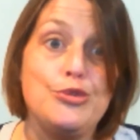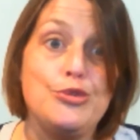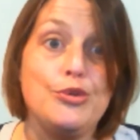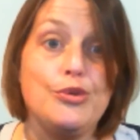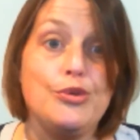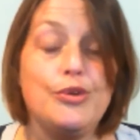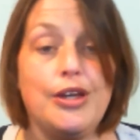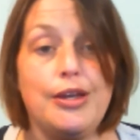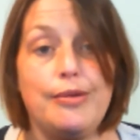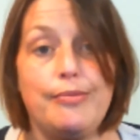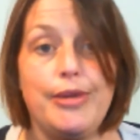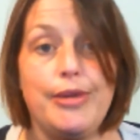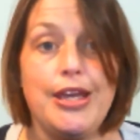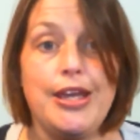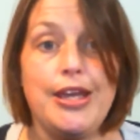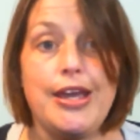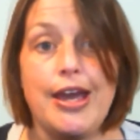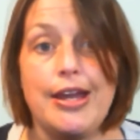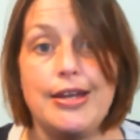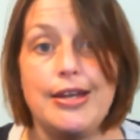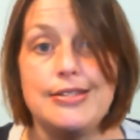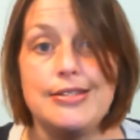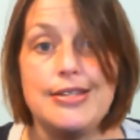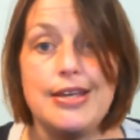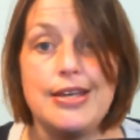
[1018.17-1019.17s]
So it
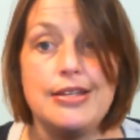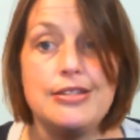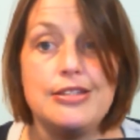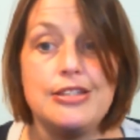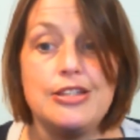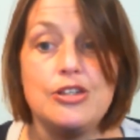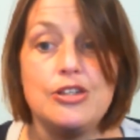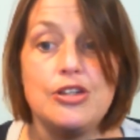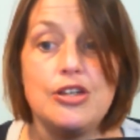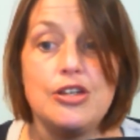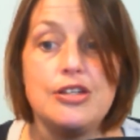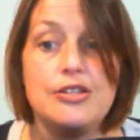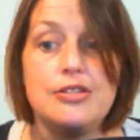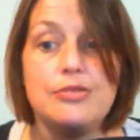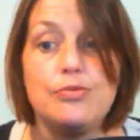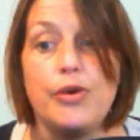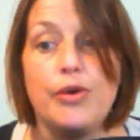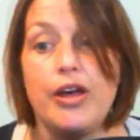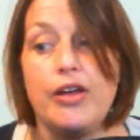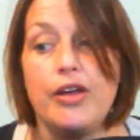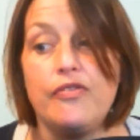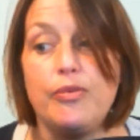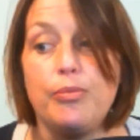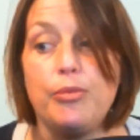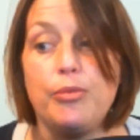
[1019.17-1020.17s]
made kind of sense to
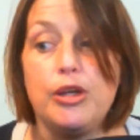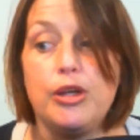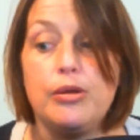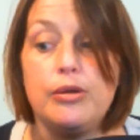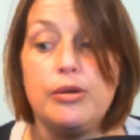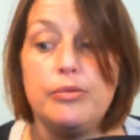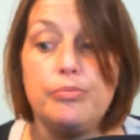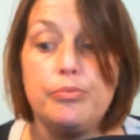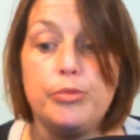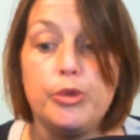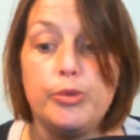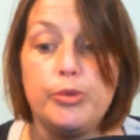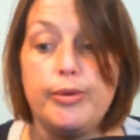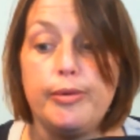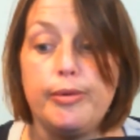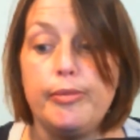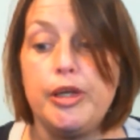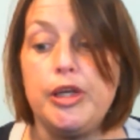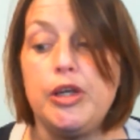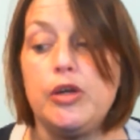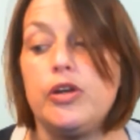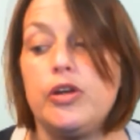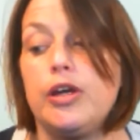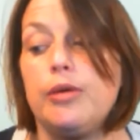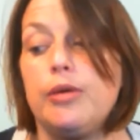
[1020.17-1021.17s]
just, well, if I'm going to blow my
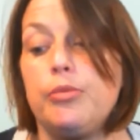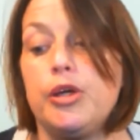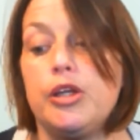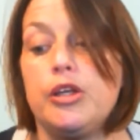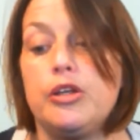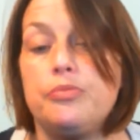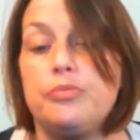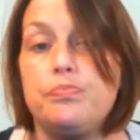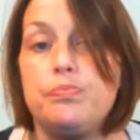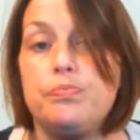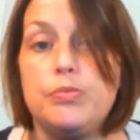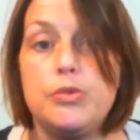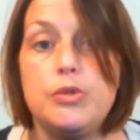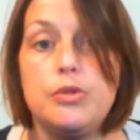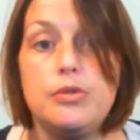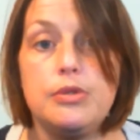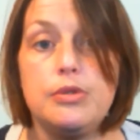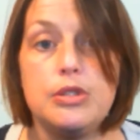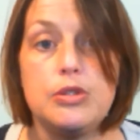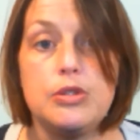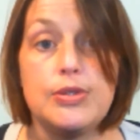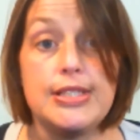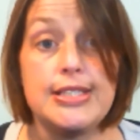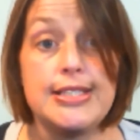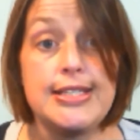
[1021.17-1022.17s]
money on it, I'm going to
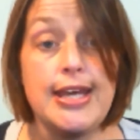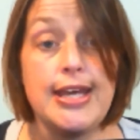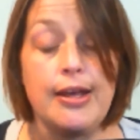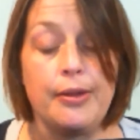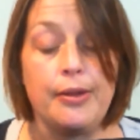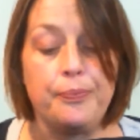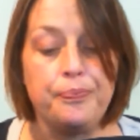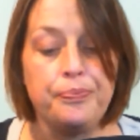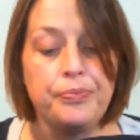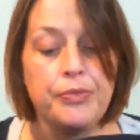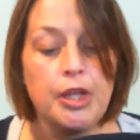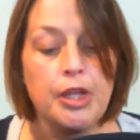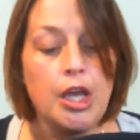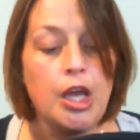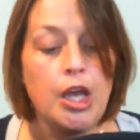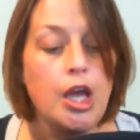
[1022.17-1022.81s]
do it in style.